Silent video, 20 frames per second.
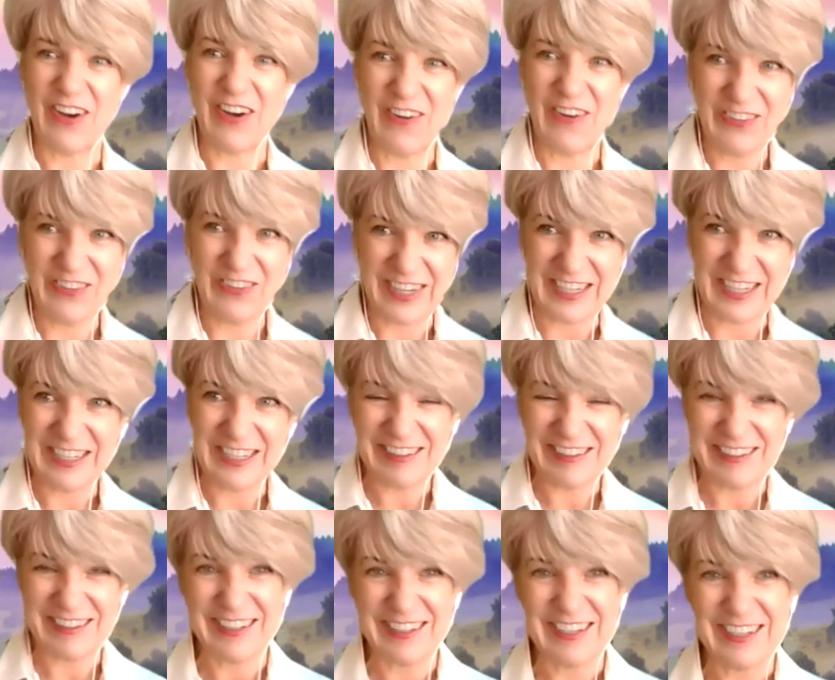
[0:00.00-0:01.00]
own
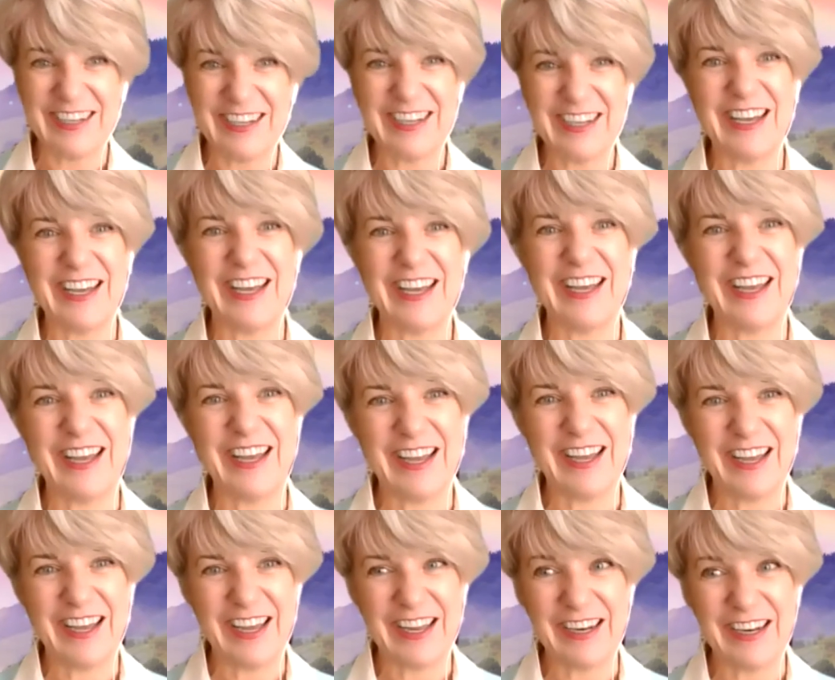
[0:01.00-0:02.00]
it. Yep.
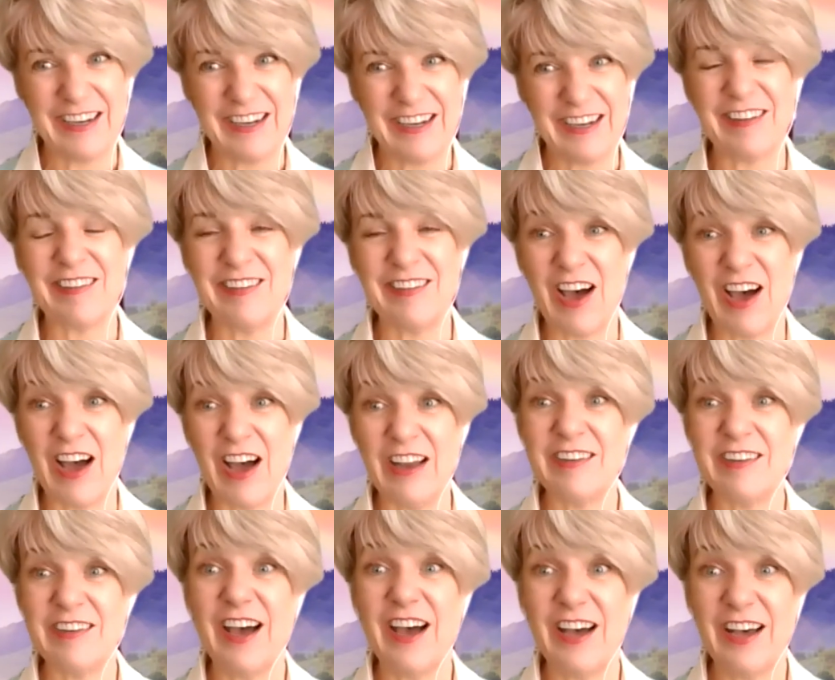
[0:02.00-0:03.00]
And it is not
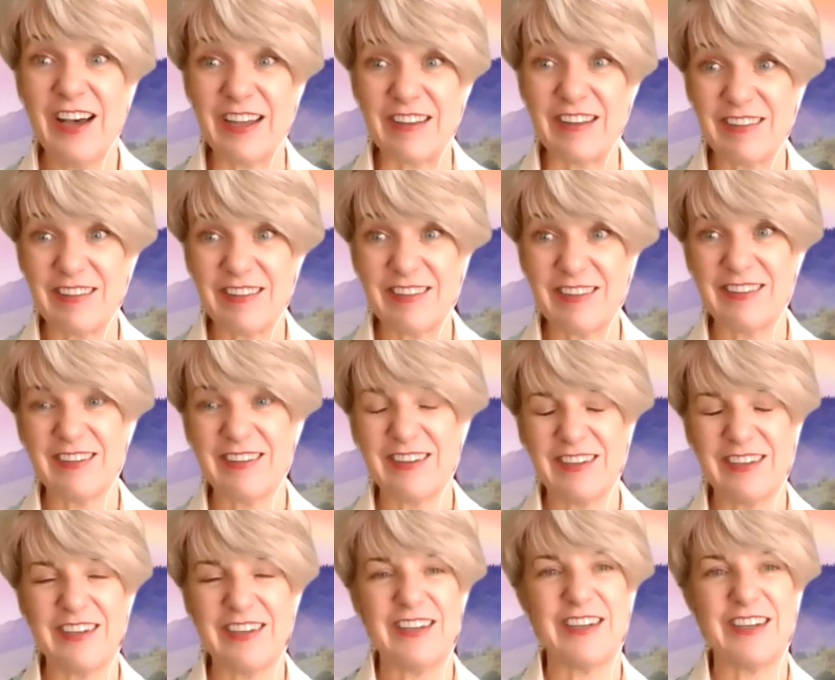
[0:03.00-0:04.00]
us.
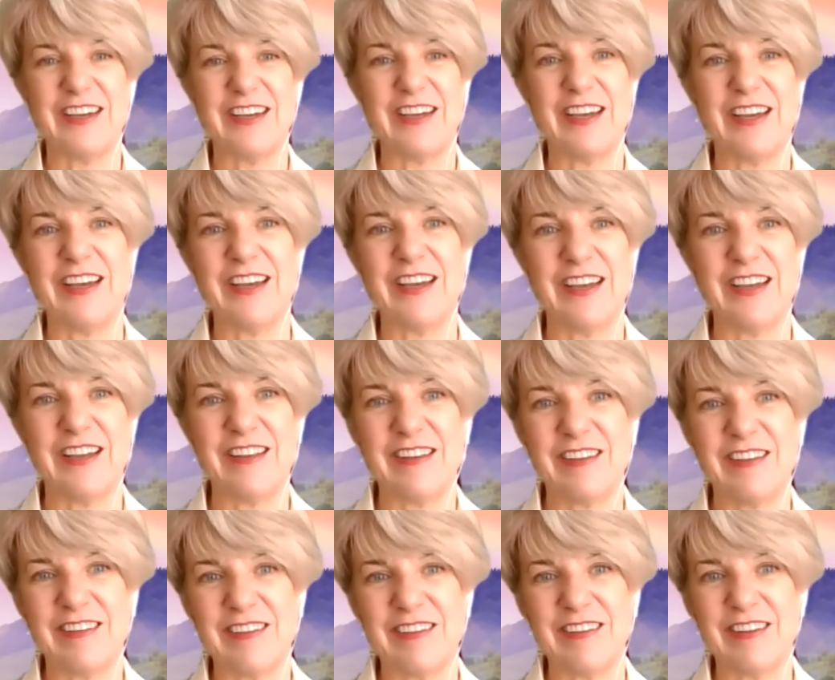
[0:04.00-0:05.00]

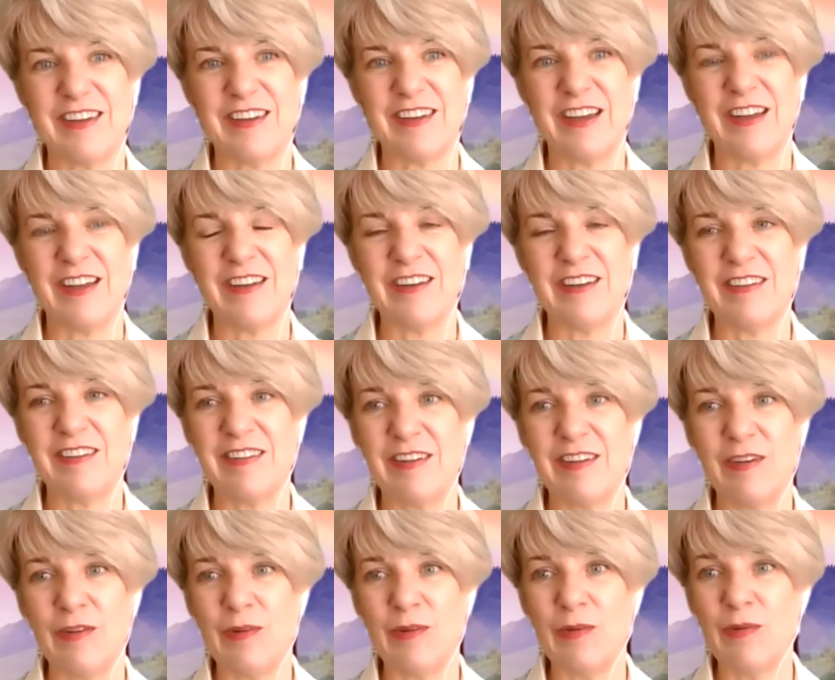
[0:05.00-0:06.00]
Yeah. And
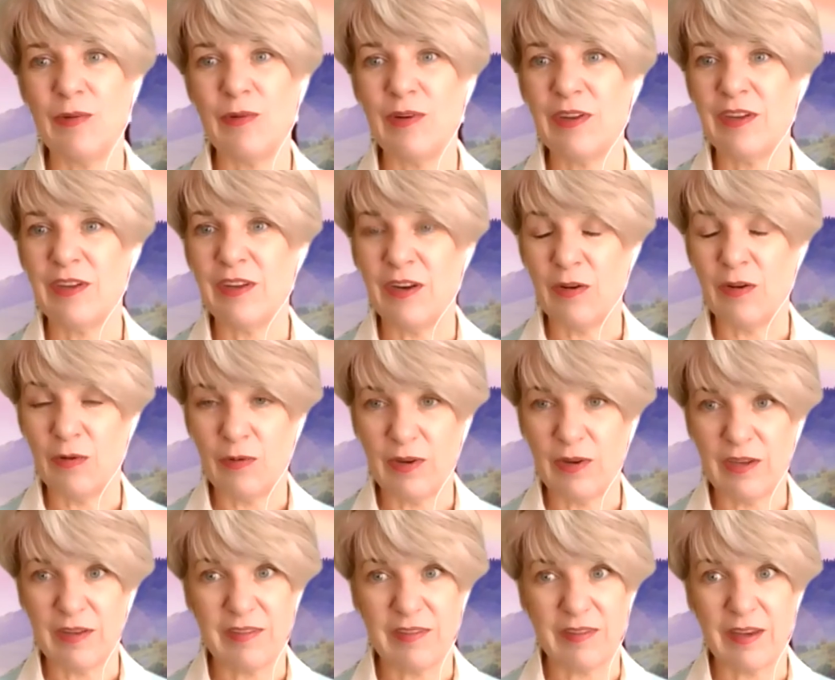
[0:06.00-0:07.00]
so, you know,
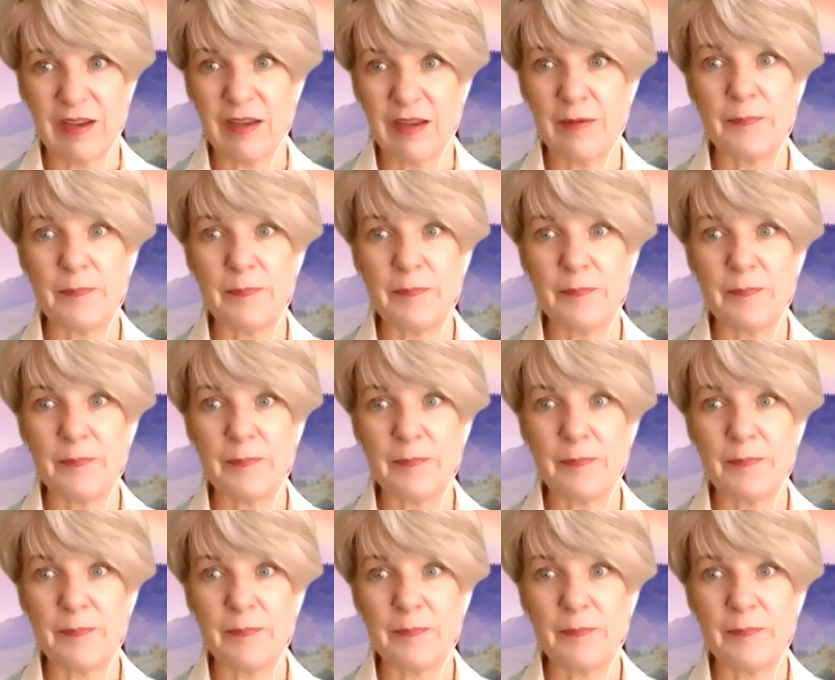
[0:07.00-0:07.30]
it's like,